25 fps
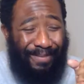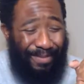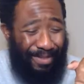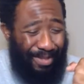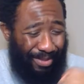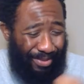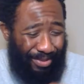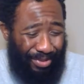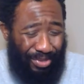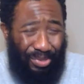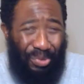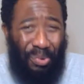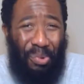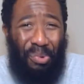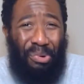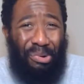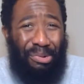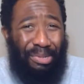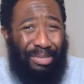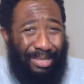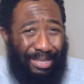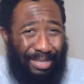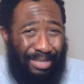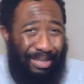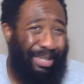the
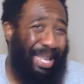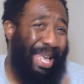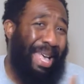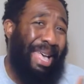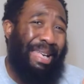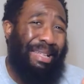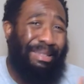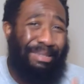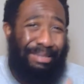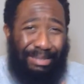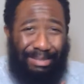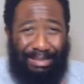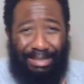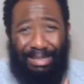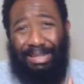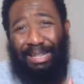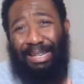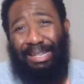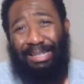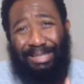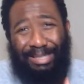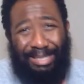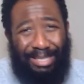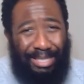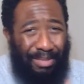swords and the heads and the
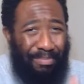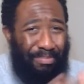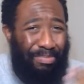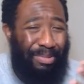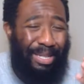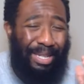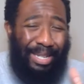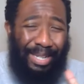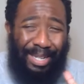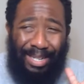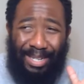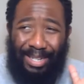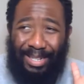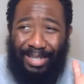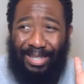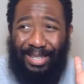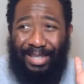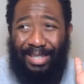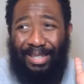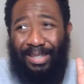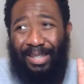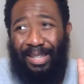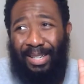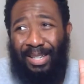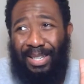cuts and the blood and
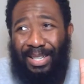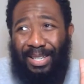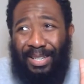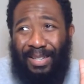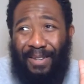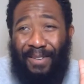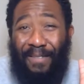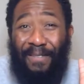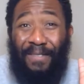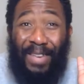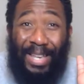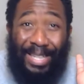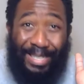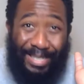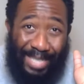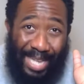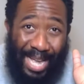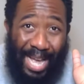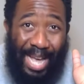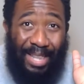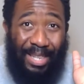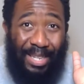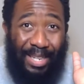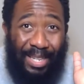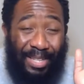the
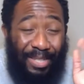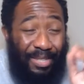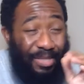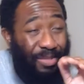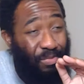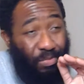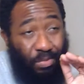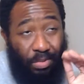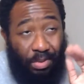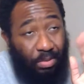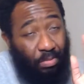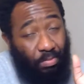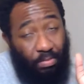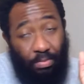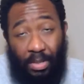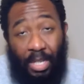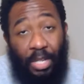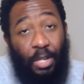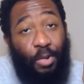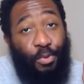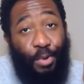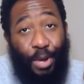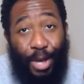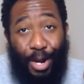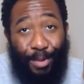fatalities were
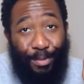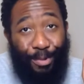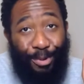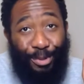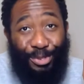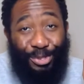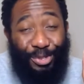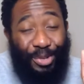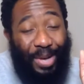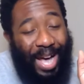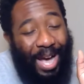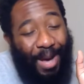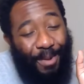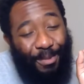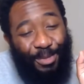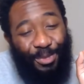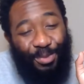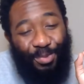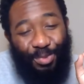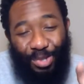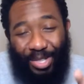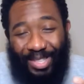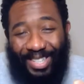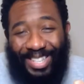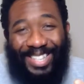incredible. So I was
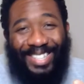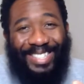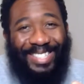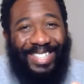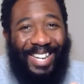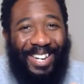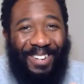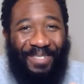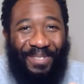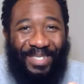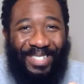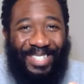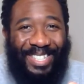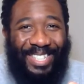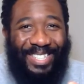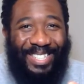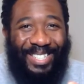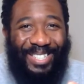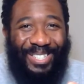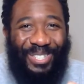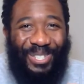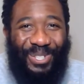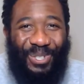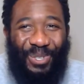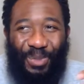really excited for
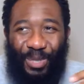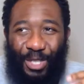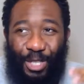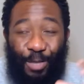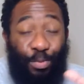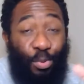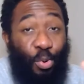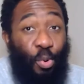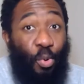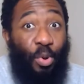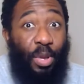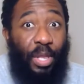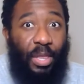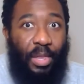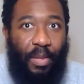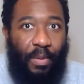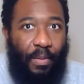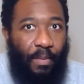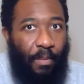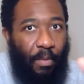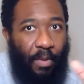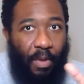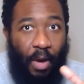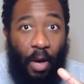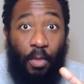season two, exploring the
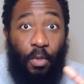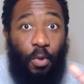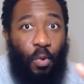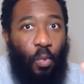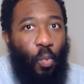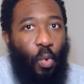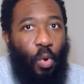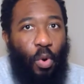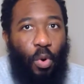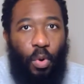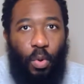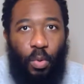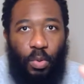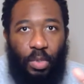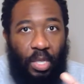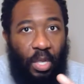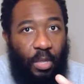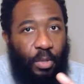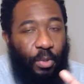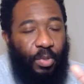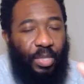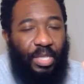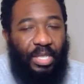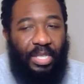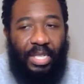other worlds,
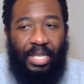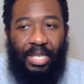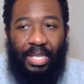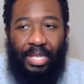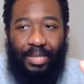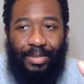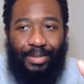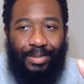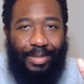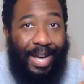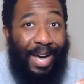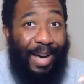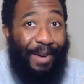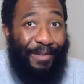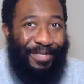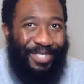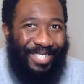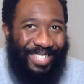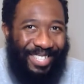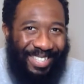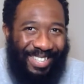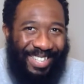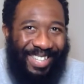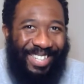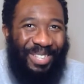other cities,
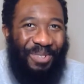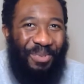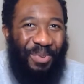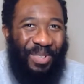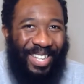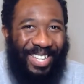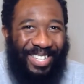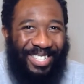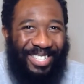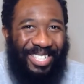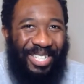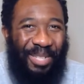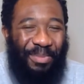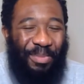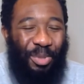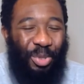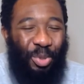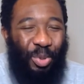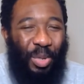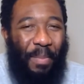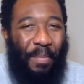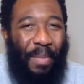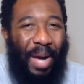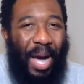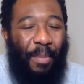obviously the relationship
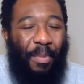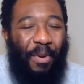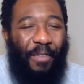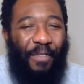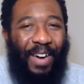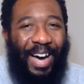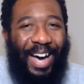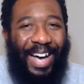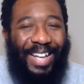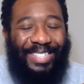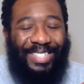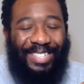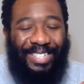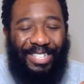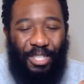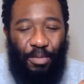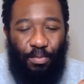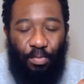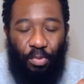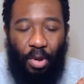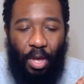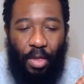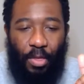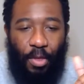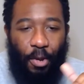between Baba Voss and his
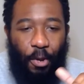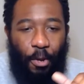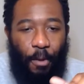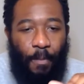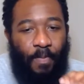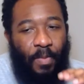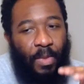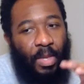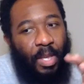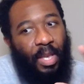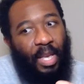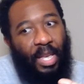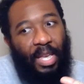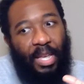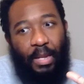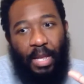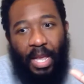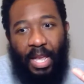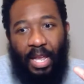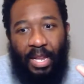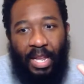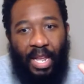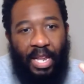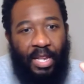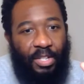brother, and,
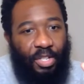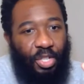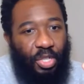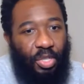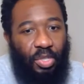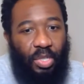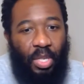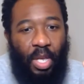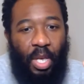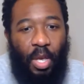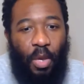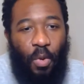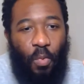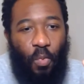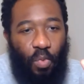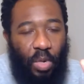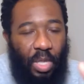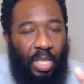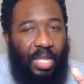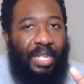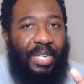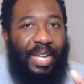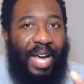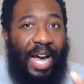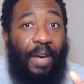and, and just
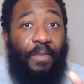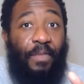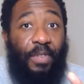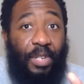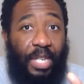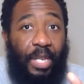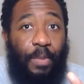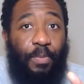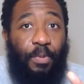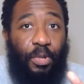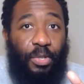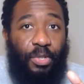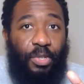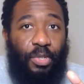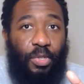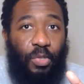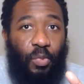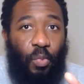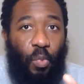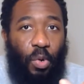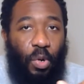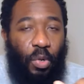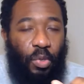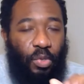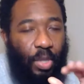really diving deeper into this
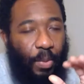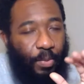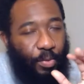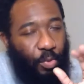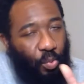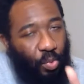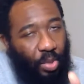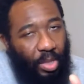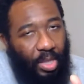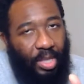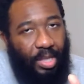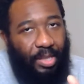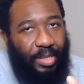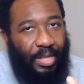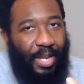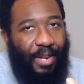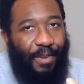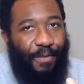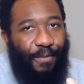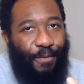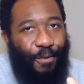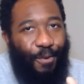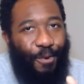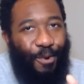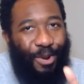world. So I was really excited
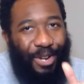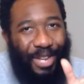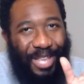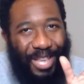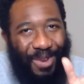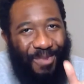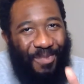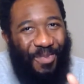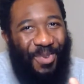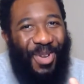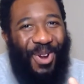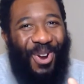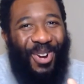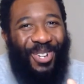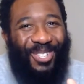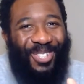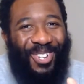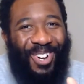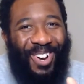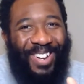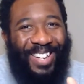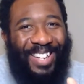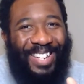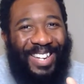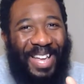for it. Here we are
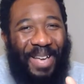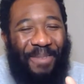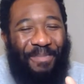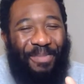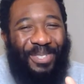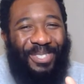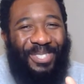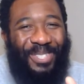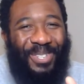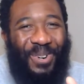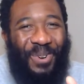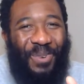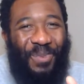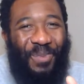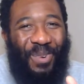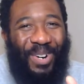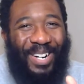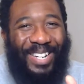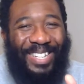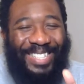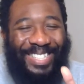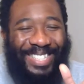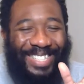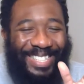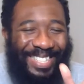talking episode
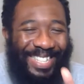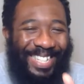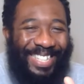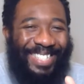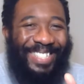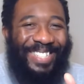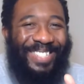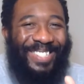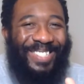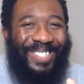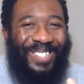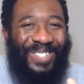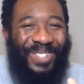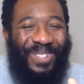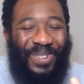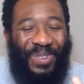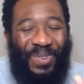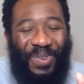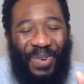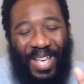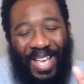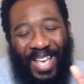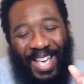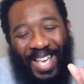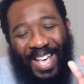one, season
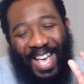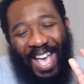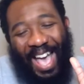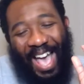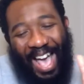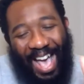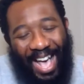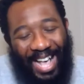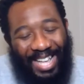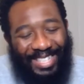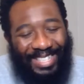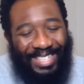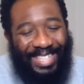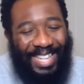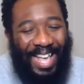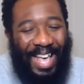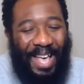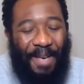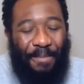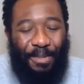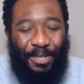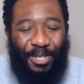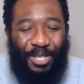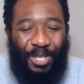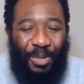two. As the
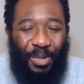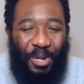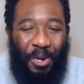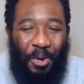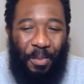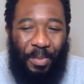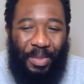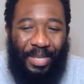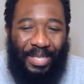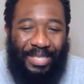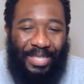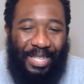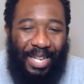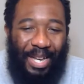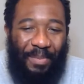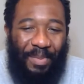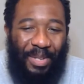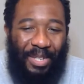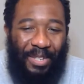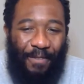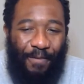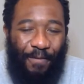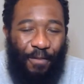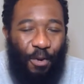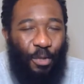episode opens up
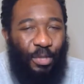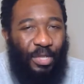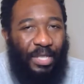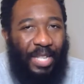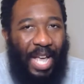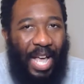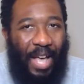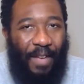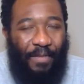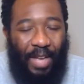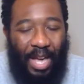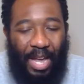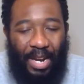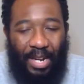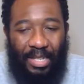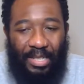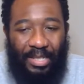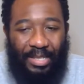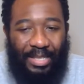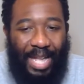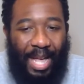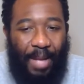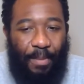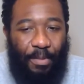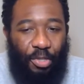and the first half kind of
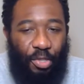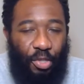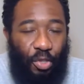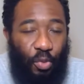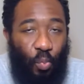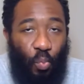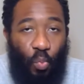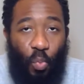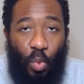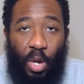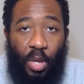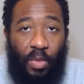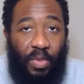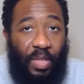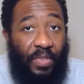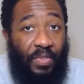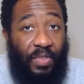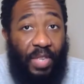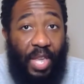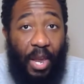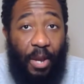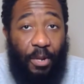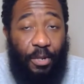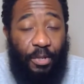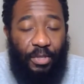establishes where these
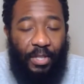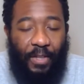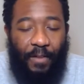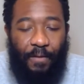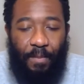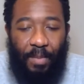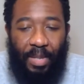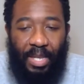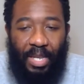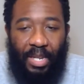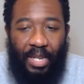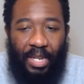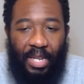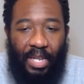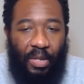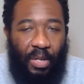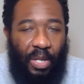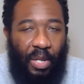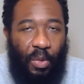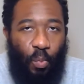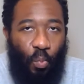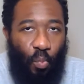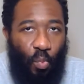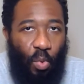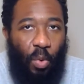characters have been and,
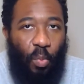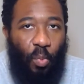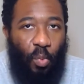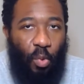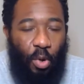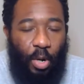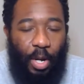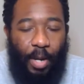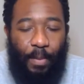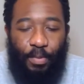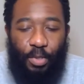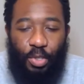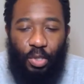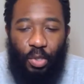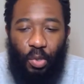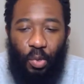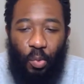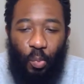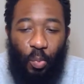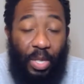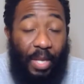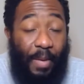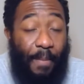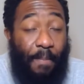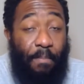and what we're up to,
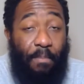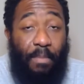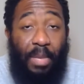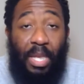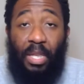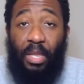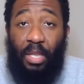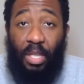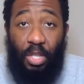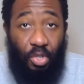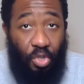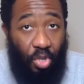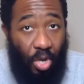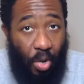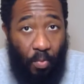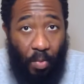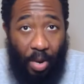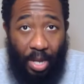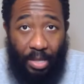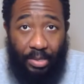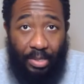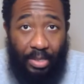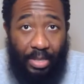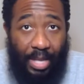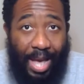we immediately jump right
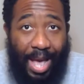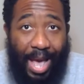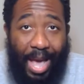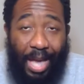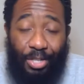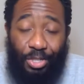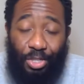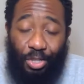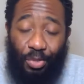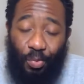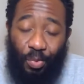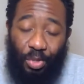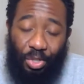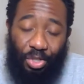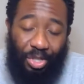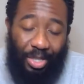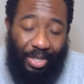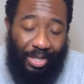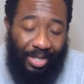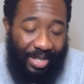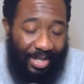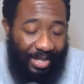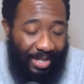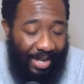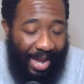into the action, which
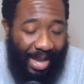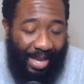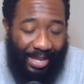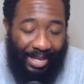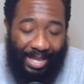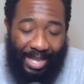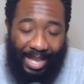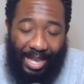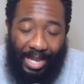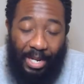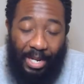again, I can't